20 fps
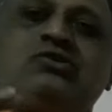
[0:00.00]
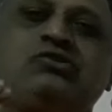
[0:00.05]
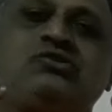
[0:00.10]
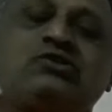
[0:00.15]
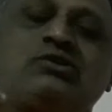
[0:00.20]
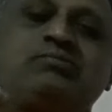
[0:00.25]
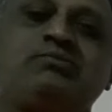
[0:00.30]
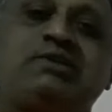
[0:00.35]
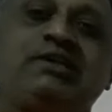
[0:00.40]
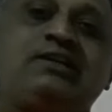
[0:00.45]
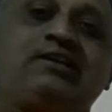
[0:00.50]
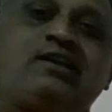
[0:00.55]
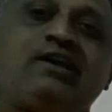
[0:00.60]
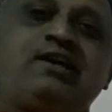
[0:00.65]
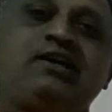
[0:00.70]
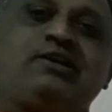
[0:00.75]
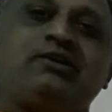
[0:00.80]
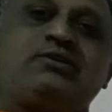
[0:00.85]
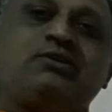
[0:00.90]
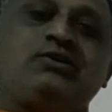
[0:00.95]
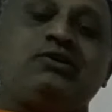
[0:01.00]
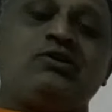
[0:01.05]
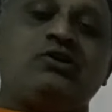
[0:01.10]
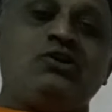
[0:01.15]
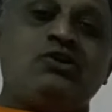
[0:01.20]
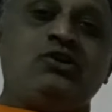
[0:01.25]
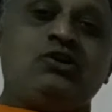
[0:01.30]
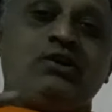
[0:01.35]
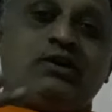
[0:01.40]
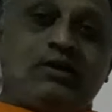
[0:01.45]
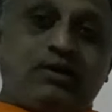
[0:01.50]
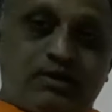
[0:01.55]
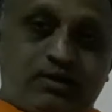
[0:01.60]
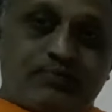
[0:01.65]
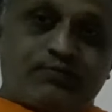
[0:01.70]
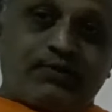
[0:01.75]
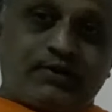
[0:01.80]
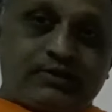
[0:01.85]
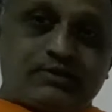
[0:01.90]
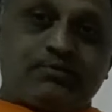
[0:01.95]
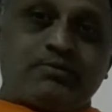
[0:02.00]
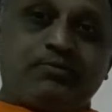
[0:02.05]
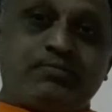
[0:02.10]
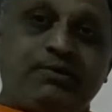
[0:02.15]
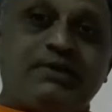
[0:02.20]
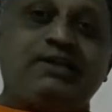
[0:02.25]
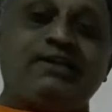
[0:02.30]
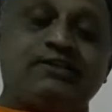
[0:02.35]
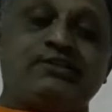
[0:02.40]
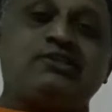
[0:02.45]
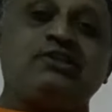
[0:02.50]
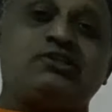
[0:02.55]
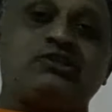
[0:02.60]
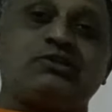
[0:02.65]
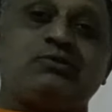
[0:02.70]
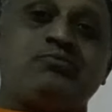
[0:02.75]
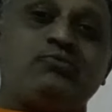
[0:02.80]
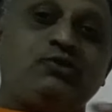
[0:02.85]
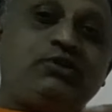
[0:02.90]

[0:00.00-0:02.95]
something like for example billing system,